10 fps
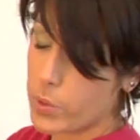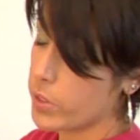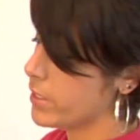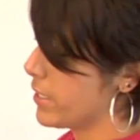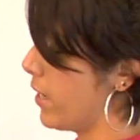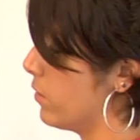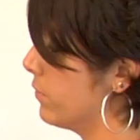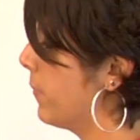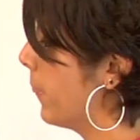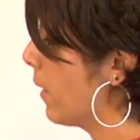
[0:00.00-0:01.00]
pull it down.
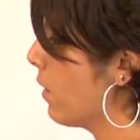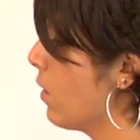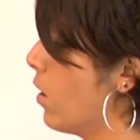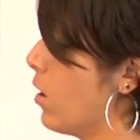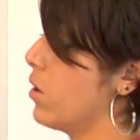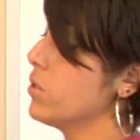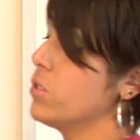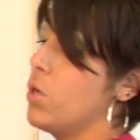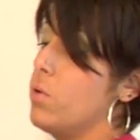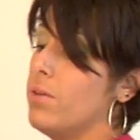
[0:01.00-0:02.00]

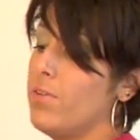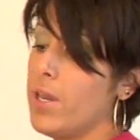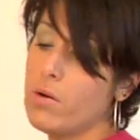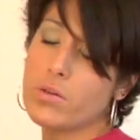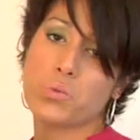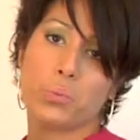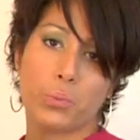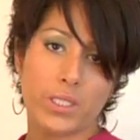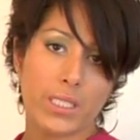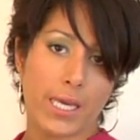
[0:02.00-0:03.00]
Also, if hair is
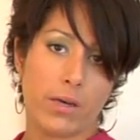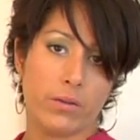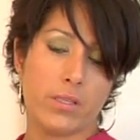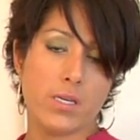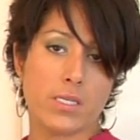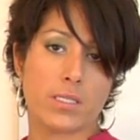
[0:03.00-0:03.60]
really healthy,